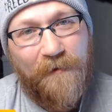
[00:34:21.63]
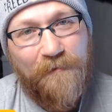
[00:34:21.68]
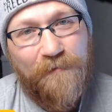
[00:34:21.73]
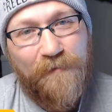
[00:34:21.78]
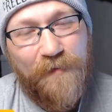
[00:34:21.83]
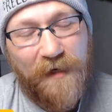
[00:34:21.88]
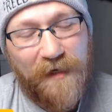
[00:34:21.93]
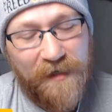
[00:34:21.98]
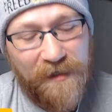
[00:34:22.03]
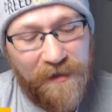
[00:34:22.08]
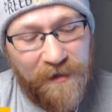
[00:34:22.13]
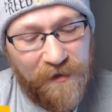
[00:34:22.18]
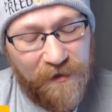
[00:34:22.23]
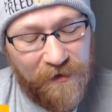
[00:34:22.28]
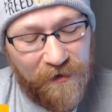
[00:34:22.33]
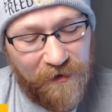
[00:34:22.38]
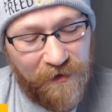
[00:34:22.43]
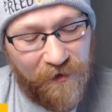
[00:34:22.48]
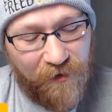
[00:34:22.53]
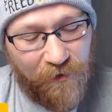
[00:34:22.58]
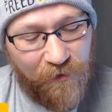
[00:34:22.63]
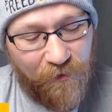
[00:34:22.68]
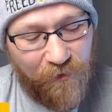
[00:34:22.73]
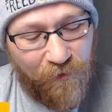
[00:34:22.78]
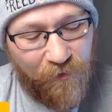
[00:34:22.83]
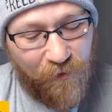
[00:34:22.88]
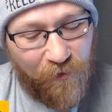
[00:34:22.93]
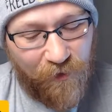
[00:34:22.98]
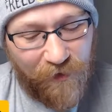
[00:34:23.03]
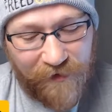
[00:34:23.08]
But,
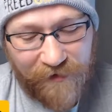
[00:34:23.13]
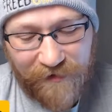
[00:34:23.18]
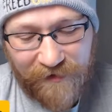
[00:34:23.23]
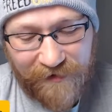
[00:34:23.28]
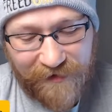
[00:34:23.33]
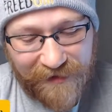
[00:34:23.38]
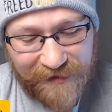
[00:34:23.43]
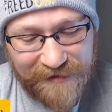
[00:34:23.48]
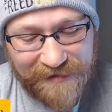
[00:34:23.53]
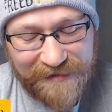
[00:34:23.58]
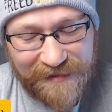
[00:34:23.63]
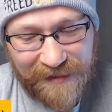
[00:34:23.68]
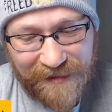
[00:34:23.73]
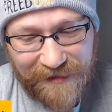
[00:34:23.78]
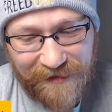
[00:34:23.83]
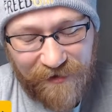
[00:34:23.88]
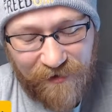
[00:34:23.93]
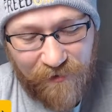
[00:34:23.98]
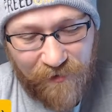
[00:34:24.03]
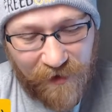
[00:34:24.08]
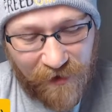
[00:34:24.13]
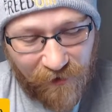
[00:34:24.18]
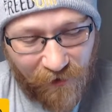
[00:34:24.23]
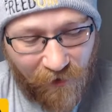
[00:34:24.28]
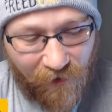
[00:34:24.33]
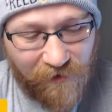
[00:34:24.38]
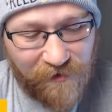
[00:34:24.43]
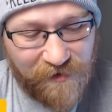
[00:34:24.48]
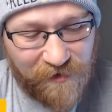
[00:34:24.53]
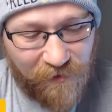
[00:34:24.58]
one of the things that you can
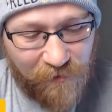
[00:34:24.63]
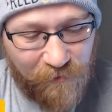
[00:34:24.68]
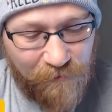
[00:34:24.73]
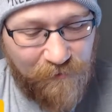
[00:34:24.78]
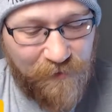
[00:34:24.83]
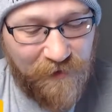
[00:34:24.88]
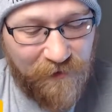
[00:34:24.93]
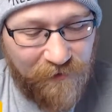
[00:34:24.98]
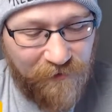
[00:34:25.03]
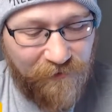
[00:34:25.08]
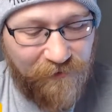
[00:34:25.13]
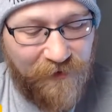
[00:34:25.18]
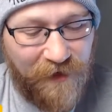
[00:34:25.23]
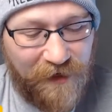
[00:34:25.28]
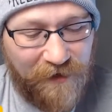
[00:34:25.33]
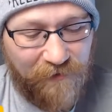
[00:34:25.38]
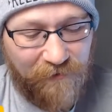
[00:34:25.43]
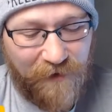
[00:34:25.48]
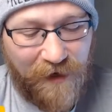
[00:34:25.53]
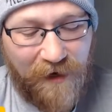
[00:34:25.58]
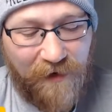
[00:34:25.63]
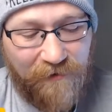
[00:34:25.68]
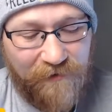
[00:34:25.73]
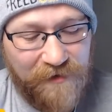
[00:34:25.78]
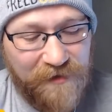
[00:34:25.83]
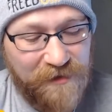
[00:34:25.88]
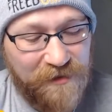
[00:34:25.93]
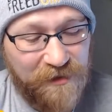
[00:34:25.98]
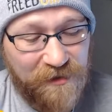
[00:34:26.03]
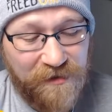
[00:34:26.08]
also build that around
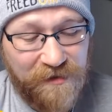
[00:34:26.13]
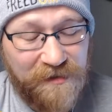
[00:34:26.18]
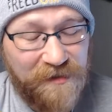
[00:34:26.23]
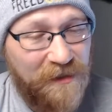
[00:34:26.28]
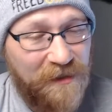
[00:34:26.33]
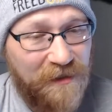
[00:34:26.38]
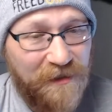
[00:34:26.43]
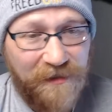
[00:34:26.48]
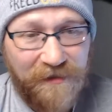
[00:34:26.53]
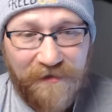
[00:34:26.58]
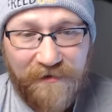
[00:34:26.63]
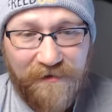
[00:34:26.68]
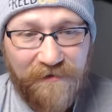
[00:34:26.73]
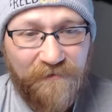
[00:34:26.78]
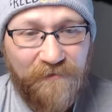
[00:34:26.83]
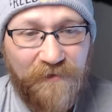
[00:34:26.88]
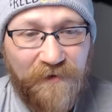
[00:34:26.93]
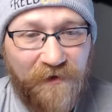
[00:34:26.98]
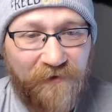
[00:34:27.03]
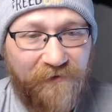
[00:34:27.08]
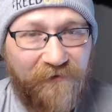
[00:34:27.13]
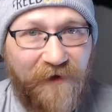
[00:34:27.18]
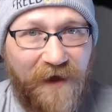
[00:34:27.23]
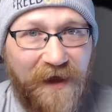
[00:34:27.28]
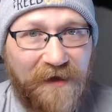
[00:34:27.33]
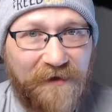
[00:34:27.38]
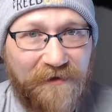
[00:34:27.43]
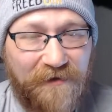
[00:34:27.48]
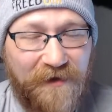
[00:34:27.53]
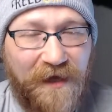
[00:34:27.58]
is just the
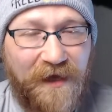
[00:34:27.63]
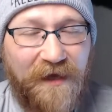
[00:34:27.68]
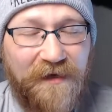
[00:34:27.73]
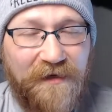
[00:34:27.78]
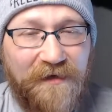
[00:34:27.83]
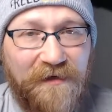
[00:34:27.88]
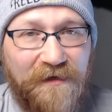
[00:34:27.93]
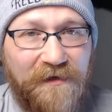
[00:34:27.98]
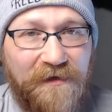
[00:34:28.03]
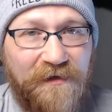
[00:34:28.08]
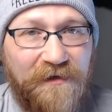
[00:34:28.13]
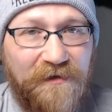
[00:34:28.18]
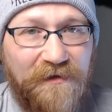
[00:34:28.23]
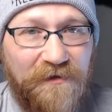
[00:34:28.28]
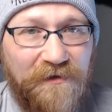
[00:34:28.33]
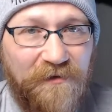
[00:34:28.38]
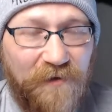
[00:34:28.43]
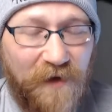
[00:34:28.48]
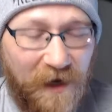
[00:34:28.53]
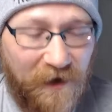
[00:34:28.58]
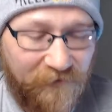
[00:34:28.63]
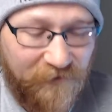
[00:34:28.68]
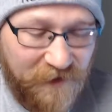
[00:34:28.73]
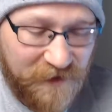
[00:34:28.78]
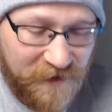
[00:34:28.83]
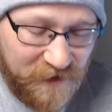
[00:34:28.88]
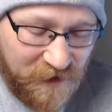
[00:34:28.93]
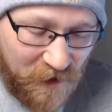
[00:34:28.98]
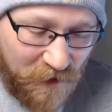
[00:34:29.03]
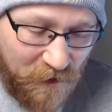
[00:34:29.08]
fact that you have
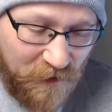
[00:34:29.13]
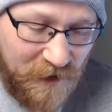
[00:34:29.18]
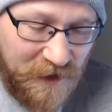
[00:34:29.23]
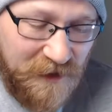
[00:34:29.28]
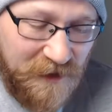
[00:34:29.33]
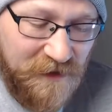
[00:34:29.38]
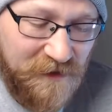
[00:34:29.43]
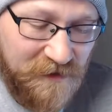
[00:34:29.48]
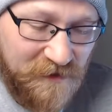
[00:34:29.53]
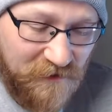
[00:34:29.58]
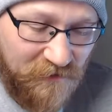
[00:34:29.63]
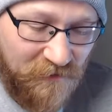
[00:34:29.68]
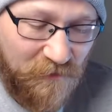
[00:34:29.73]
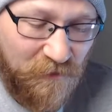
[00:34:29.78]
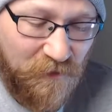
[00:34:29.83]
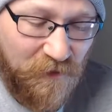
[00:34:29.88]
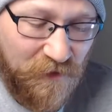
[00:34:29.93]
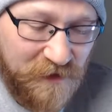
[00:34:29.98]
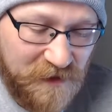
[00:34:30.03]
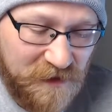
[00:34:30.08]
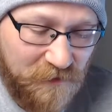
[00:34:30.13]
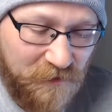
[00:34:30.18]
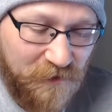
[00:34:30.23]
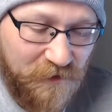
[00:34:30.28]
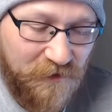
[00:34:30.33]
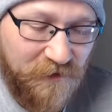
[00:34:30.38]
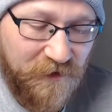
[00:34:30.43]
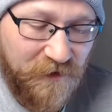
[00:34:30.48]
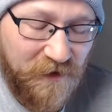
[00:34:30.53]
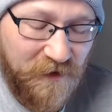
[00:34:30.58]
this cohesive,
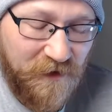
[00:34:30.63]
principled